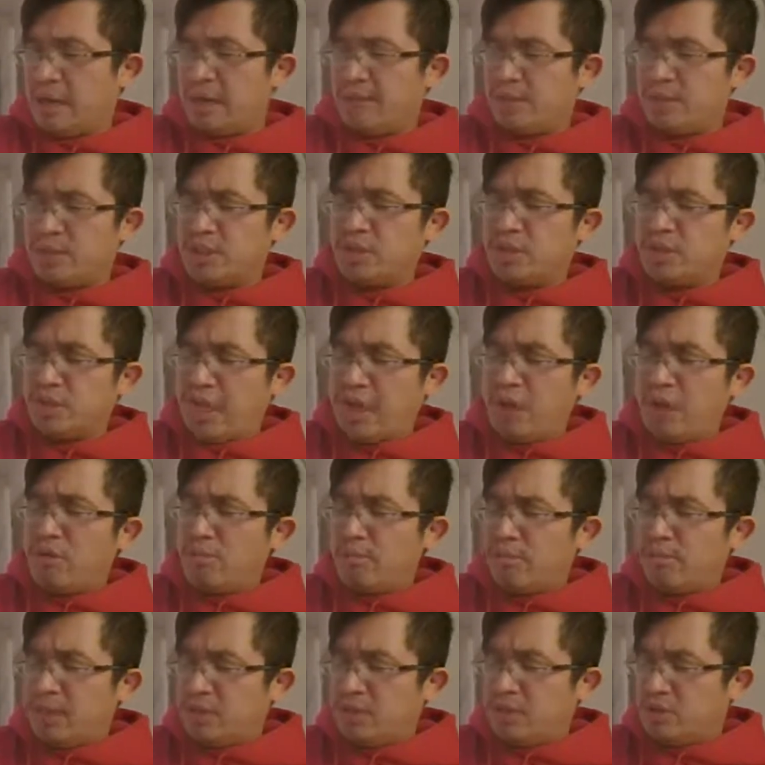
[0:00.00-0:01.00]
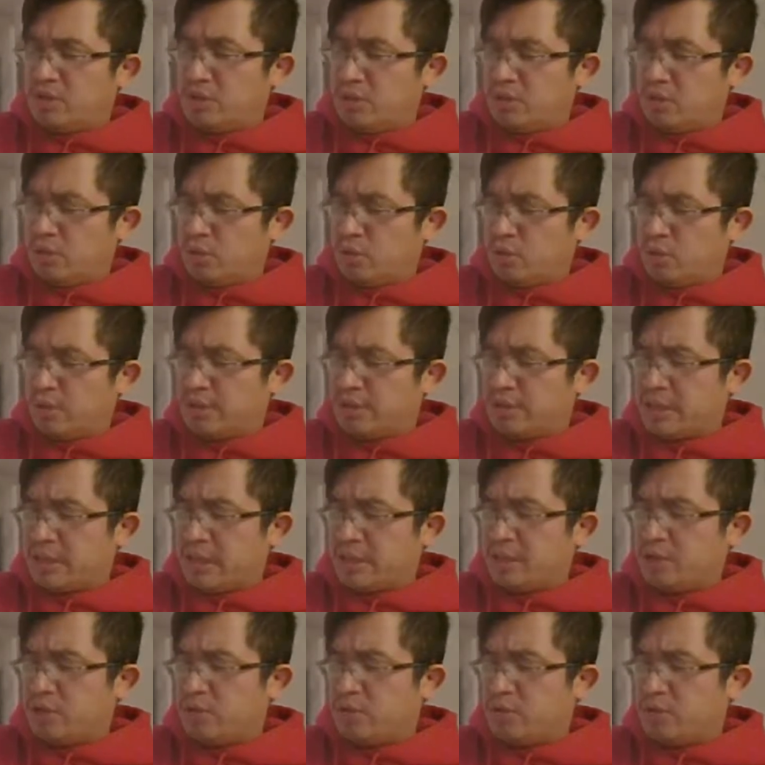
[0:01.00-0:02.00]
So that would mean 2, because I
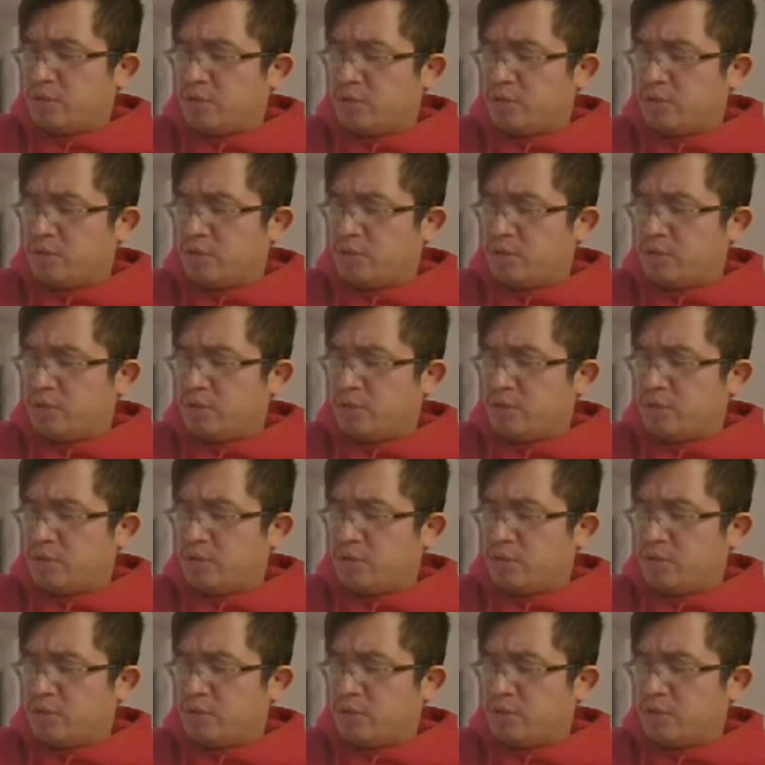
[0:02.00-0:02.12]
know